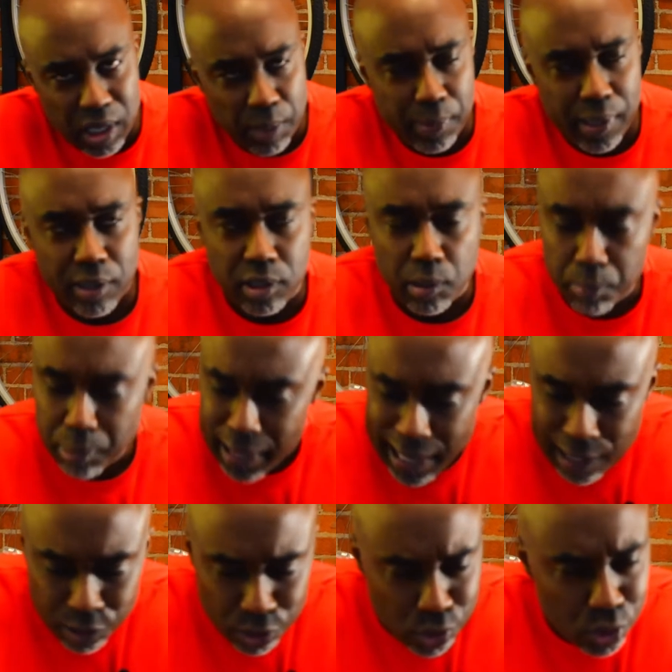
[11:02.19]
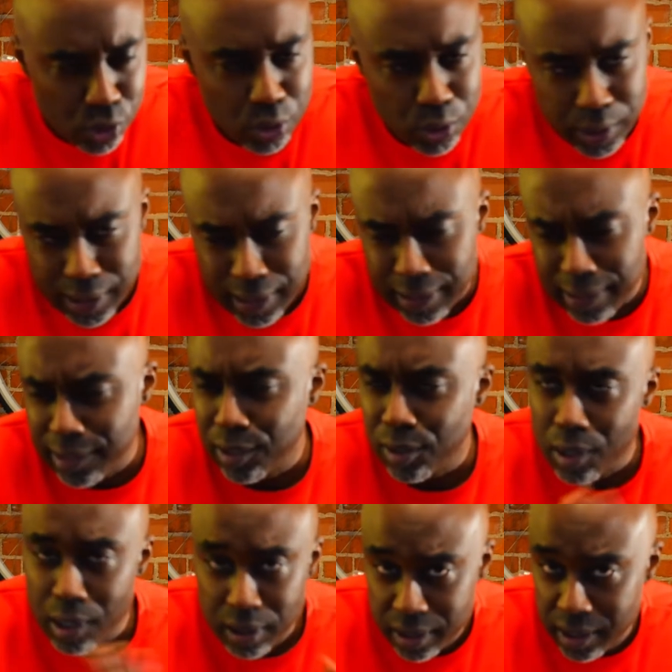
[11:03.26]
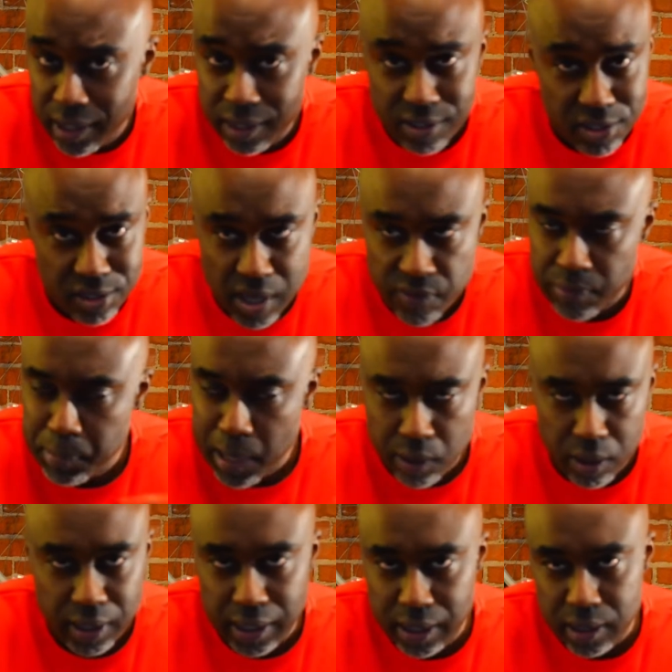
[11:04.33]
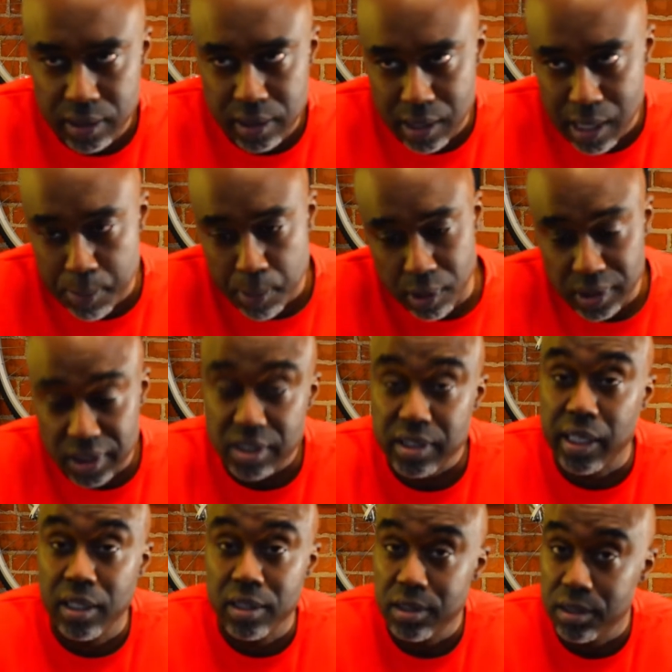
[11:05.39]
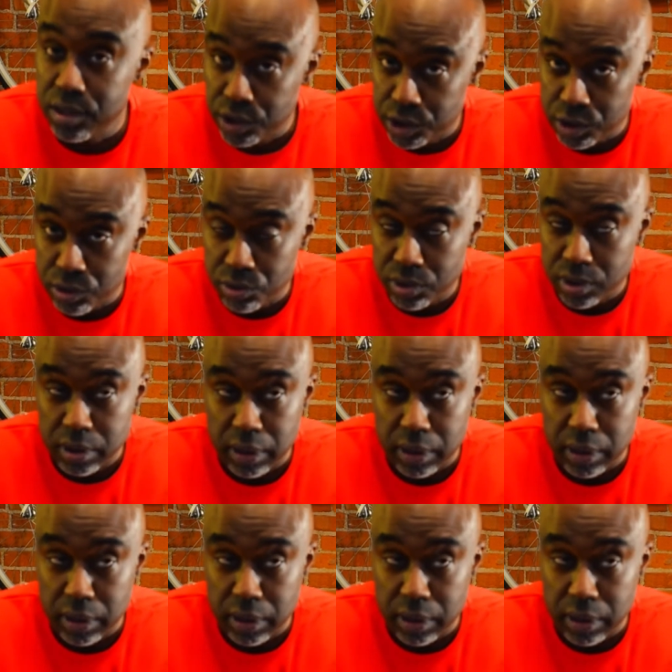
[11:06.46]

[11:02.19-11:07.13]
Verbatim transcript: about the bottle and, you know, all of the other stuff. I'm not going to get into that. I'm going to just get into the juice.